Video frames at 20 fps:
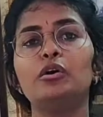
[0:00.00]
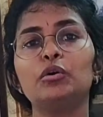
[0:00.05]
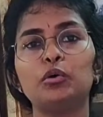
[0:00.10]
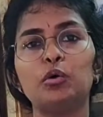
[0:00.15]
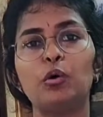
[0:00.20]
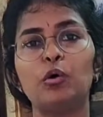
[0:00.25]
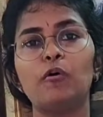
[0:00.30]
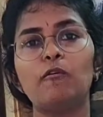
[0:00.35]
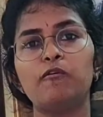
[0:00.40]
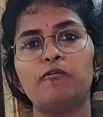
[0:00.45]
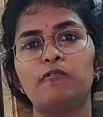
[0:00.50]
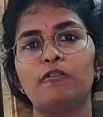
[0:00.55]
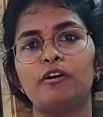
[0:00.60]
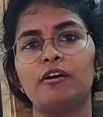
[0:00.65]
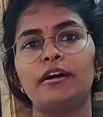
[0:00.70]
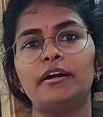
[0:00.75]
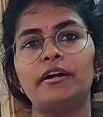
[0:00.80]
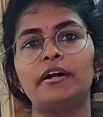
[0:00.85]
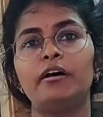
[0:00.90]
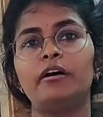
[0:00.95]
go for
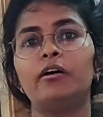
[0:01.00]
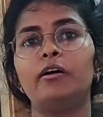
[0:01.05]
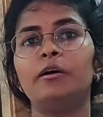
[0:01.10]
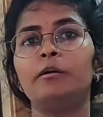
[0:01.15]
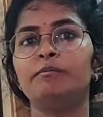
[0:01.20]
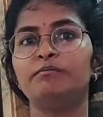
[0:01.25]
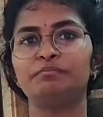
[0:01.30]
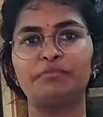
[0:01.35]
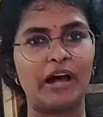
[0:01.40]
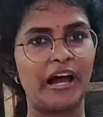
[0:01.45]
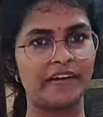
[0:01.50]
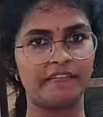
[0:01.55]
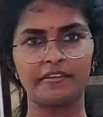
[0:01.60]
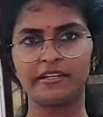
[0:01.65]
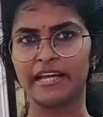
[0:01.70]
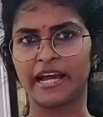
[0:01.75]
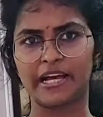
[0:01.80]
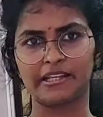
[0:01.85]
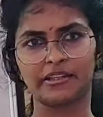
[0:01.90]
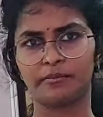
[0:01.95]
IV
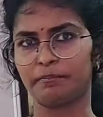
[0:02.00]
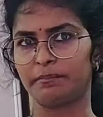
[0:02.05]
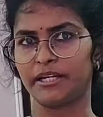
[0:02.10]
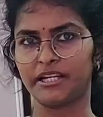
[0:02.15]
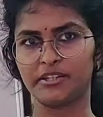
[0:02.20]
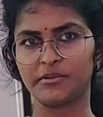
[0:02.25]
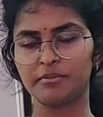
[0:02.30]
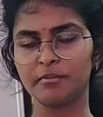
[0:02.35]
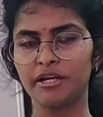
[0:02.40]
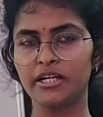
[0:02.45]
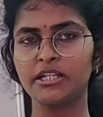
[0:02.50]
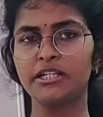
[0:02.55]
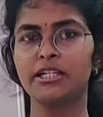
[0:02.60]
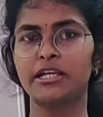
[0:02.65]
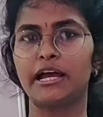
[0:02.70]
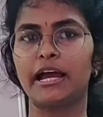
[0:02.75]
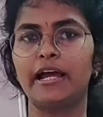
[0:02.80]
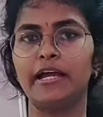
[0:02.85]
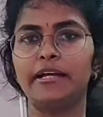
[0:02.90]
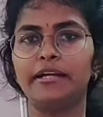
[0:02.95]
cath placement,
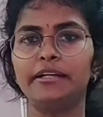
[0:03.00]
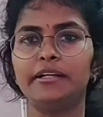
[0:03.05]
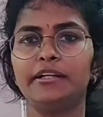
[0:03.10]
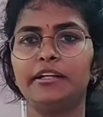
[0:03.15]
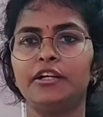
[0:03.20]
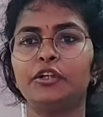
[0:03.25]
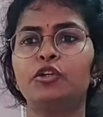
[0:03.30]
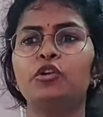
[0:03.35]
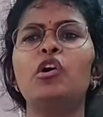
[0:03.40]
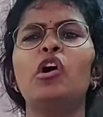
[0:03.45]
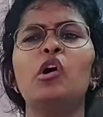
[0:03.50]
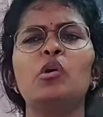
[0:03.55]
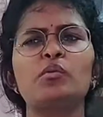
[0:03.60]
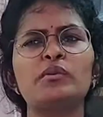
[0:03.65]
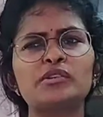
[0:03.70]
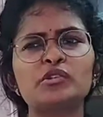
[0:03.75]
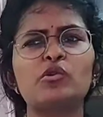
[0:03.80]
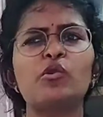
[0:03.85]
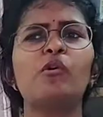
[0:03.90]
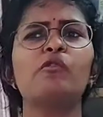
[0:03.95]
and
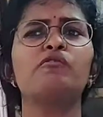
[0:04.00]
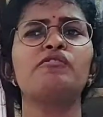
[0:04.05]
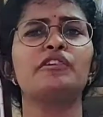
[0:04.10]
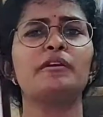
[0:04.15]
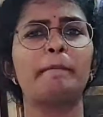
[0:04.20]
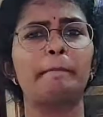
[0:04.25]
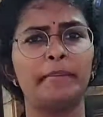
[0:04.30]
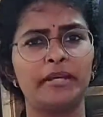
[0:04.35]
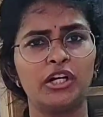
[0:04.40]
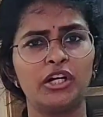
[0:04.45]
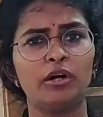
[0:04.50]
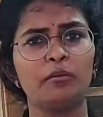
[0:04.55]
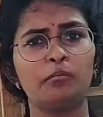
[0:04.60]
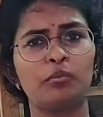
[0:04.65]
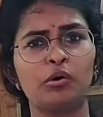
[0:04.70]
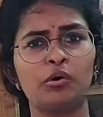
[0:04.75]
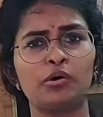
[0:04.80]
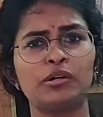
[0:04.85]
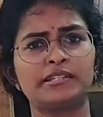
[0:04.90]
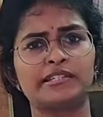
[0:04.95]
always go for a bigger
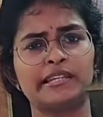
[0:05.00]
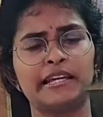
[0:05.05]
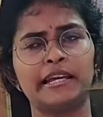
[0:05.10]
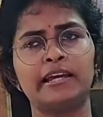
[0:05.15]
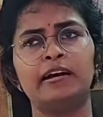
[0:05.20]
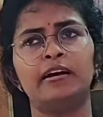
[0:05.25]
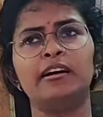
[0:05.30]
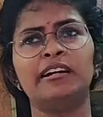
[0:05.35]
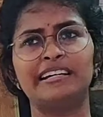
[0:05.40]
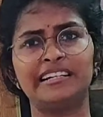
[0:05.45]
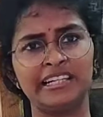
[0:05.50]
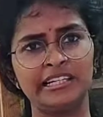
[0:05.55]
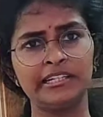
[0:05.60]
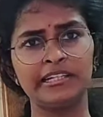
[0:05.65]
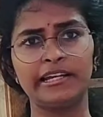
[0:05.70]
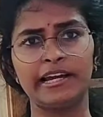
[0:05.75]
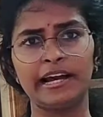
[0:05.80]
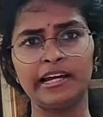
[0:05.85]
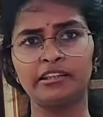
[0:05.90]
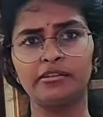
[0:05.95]
bore, say a green
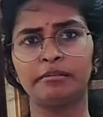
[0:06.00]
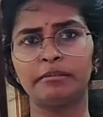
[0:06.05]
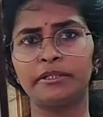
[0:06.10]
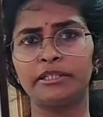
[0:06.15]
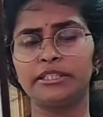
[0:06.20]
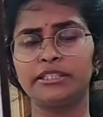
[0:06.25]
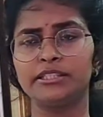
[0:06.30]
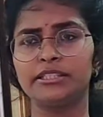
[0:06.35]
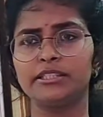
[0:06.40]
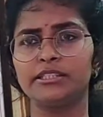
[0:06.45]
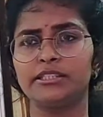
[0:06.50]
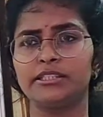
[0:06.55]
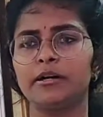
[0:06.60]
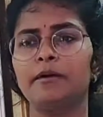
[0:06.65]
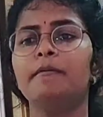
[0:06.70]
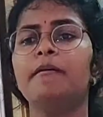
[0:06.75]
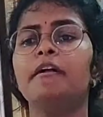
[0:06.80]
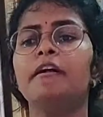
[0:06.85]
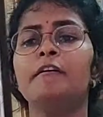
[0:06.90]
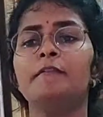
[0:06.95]
cath, because
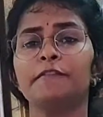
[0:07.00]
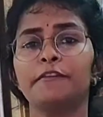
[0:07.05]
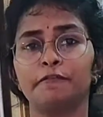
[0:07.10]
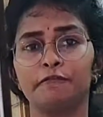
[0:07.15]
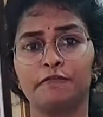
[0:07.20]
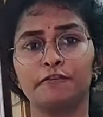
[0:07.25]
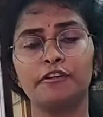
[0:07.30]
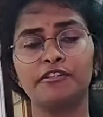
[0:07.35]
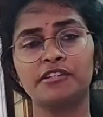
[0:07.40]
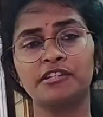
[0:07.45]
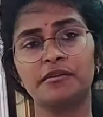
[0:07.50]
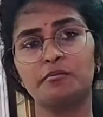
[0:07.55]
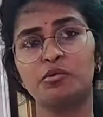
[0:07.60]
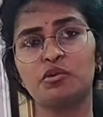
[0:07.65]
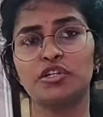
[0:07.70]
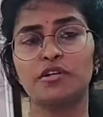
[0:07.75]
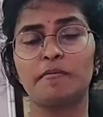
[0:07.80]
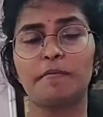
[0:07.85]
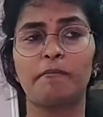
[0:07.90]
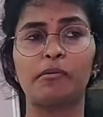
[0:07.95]
the first and
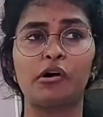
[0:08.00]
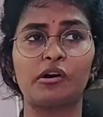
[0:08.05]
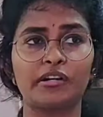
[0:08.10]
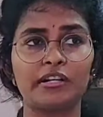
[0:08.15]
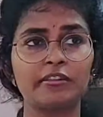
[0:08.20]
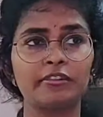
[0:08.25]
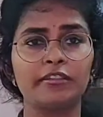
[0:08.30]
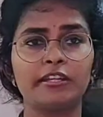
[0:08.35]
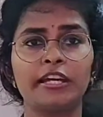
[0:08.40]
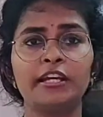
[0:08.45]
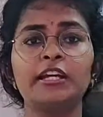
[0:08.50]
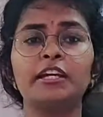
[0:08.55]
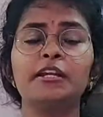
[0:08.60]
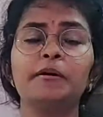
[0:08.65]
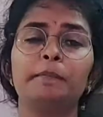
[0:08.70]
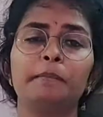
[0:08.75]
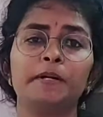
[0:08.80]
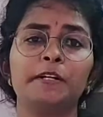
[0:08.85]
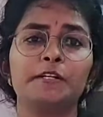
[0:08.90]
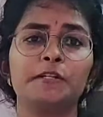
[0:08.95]
most important thing in a
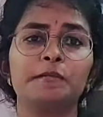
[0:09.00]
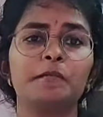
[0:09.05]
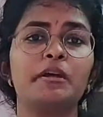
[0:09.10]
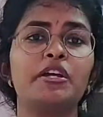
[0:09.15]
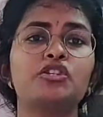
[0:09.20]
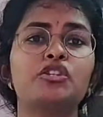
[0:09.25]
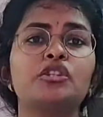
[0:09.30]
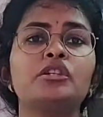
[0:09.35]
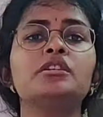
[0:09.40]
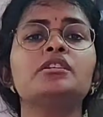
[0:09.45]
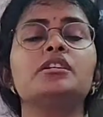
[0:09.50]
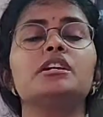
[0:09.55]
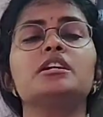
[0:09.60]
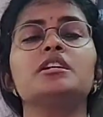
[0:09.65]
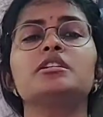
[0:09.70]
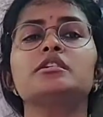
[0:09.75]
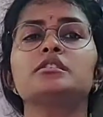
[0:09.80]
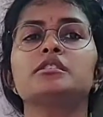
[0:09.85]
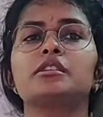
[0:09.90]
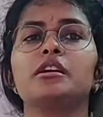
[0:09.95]
burns patient
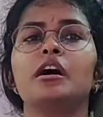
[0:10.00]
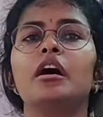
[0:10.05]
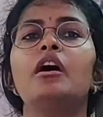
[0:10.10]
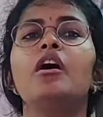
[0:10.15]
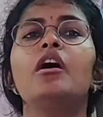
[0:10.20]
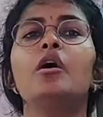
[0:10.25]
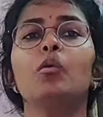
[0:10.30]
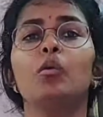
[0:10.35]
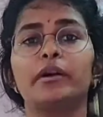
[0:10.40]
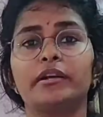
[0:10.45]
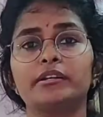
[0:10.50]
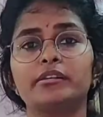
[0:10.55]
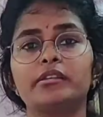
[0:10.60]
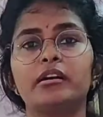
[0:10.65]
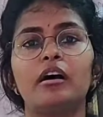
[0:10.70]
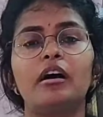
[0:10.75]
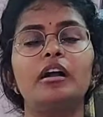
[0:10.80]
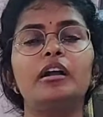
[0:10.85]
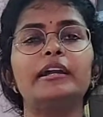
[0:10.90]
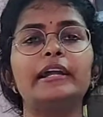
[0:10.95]
is what is
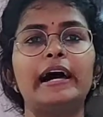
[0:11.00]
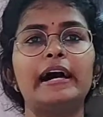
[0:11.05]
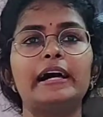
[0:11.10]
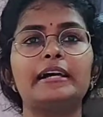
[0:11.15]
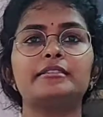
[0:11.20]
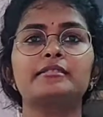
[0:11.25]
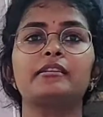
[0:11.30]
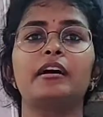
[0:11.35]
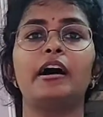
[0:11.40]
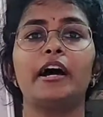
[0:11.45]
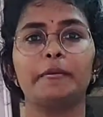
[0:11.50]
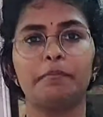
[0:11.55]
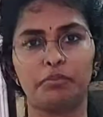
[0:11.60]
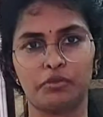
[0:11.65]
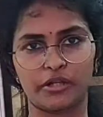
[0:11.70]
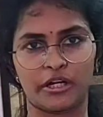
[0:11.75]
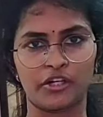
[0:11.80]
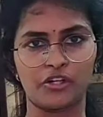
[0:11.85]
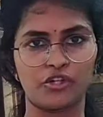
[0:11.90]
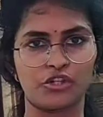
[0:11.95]
called as
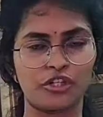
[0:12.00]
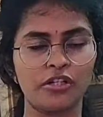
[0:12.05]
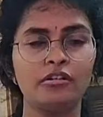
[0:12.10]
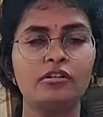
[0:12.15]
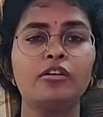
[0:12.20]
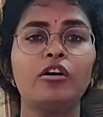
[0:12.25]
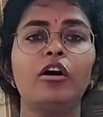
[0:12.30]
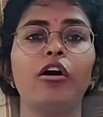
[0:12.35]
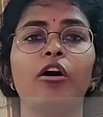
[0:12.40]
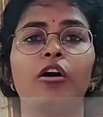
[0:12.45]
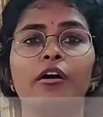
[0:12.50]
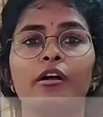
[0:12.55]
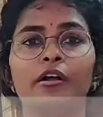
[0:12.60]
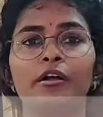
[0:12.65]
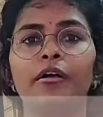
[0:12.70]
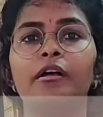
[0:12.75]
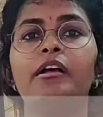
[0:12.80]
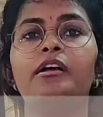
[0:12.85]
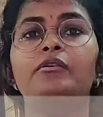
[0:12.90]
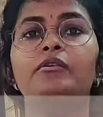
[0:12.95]
hypotension, or
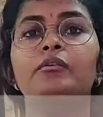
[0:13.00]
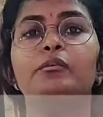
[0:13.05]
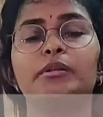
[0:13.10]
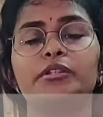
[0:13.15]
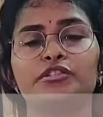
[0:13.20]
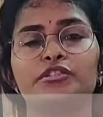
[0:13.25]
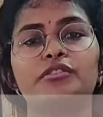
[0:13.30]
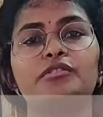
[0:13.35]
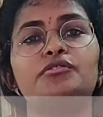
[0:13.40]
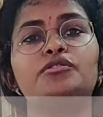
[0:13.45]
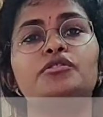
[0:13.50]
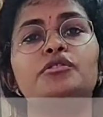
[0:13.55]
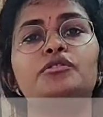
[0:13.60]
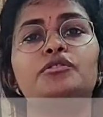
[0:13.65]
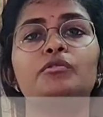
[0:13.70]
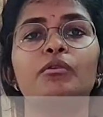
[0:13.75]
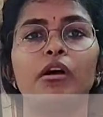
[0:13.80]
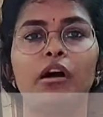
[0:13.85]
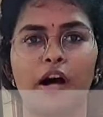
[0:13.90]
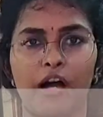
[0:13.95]
which is due
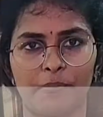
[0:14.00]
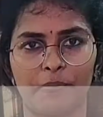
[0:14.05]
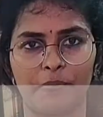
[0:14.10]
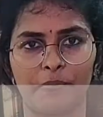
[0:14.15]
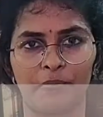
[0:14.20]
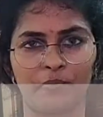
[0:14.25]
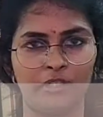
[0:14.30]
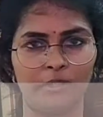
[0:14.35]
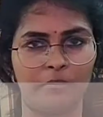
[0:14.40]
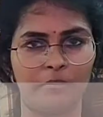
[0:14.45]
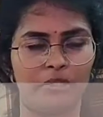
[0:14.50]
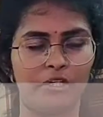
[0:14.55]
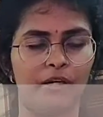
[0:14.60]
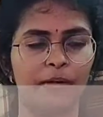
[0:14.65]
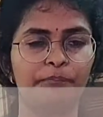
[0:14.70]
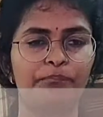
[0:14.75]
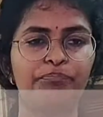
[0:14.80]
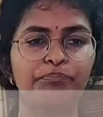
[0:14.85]
to a hypovolemia.